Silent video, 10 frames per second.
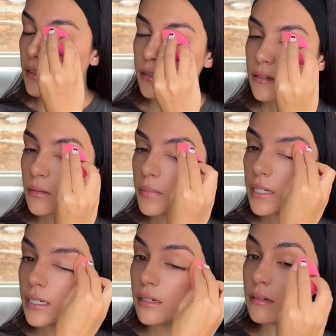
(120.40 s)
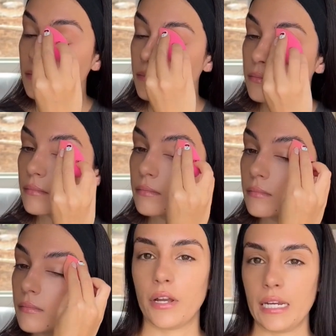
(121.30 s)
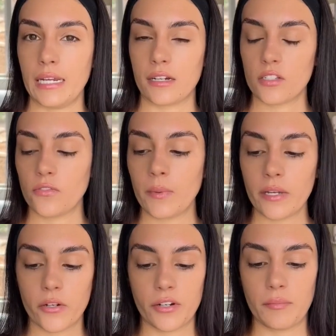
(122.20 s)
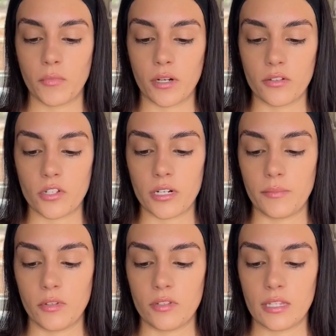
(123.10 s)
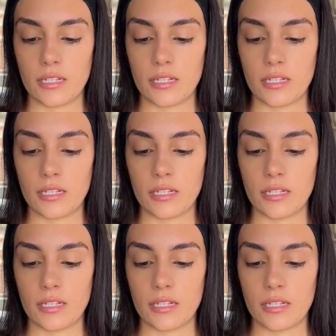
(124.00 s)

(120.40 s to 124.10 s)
a little bit. Okay, next for my cream bronzer, I'm using